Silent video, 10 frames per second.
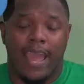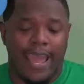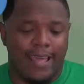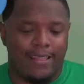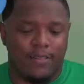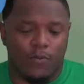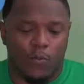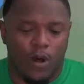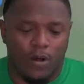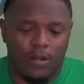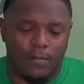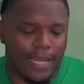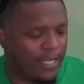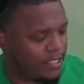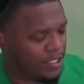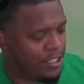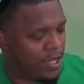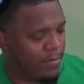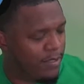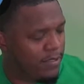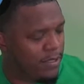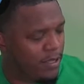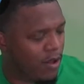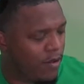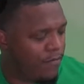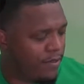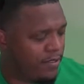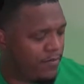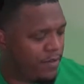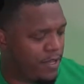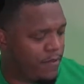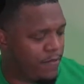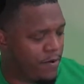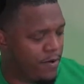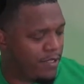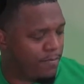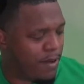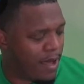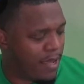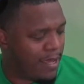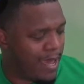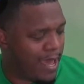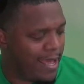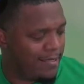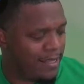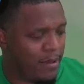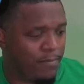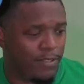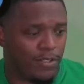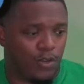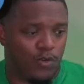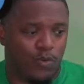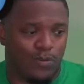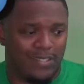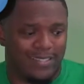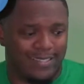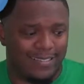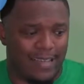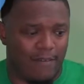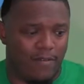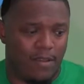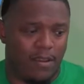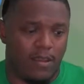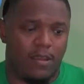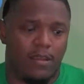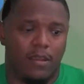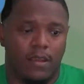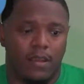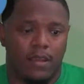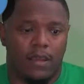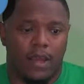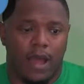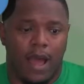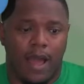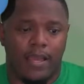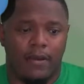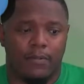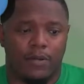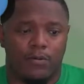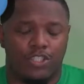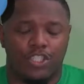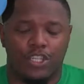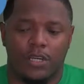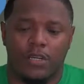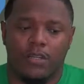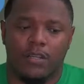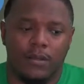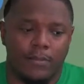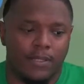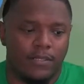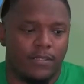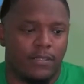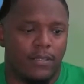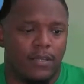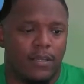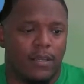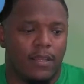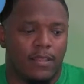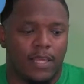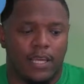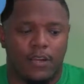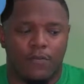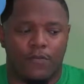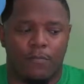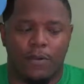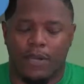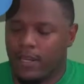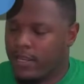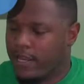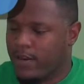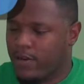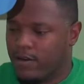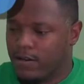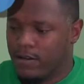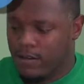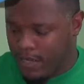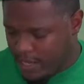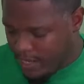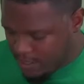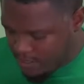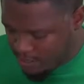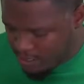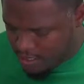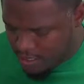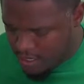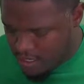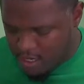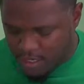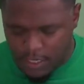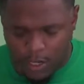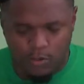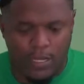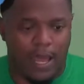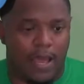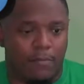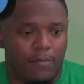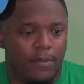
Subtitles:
And welcome, ladies and gentlemen, to the Offensive Interference Podcast, episode 7. I am Coach Gene Clemens. Thank you for being here. It is go time.